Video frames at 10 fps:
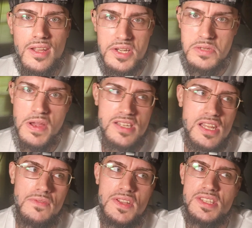especially
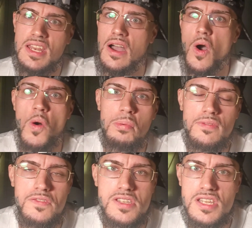if it's in an open
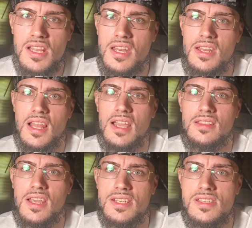facility like
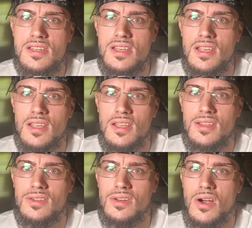this,
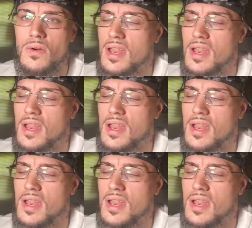you know.